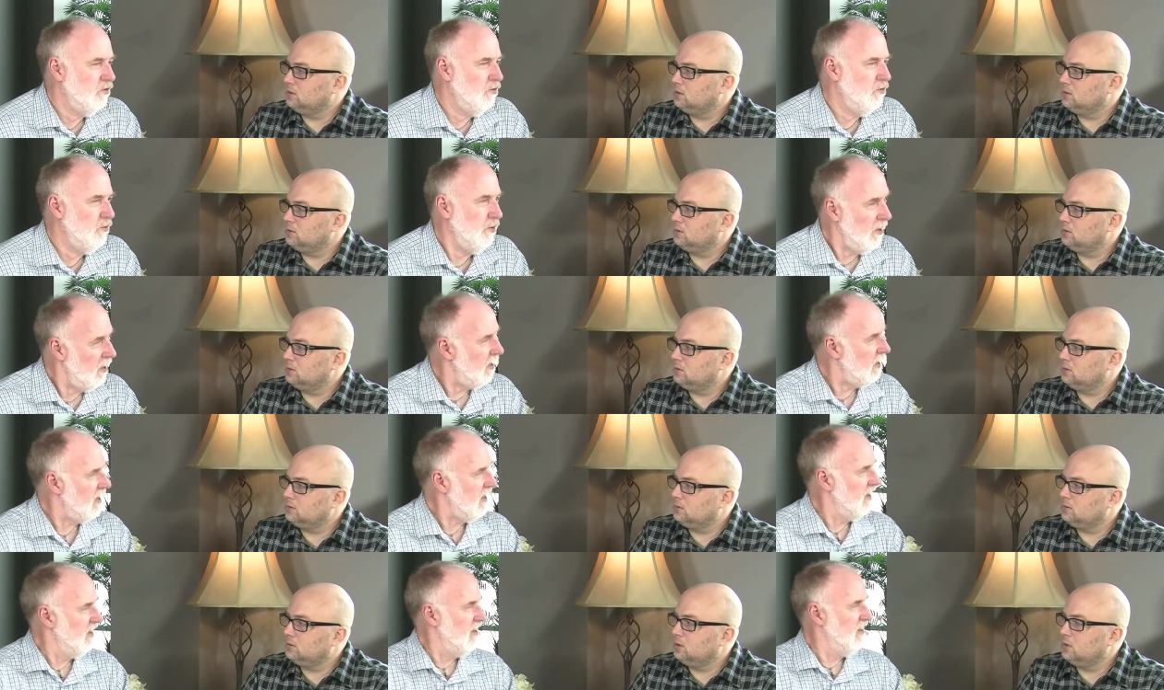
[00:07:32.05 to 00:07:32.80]

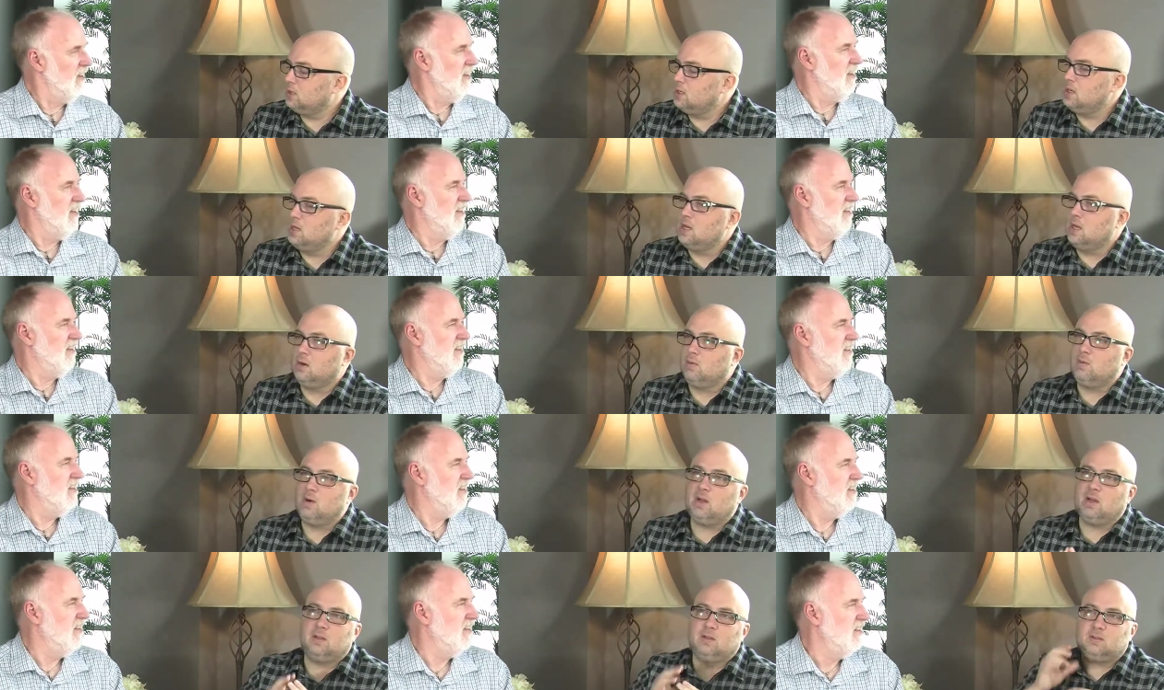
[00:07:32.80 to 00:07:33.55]
Speaker 1: Really?
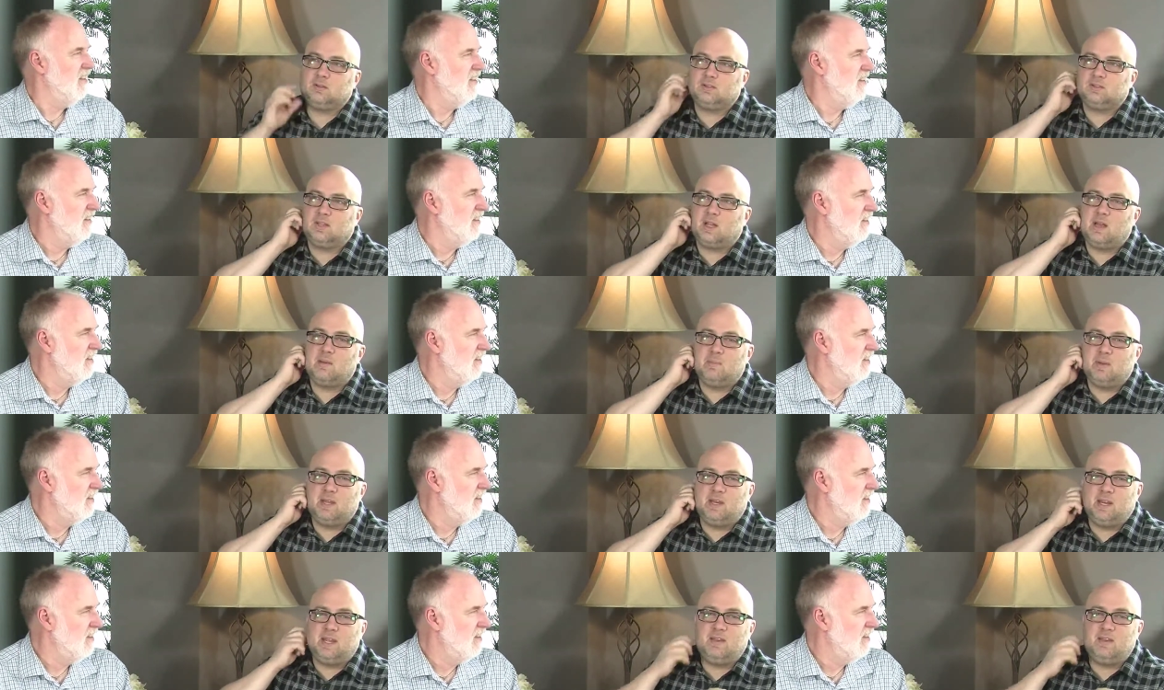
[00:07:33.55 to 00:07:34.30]
Well, I mean,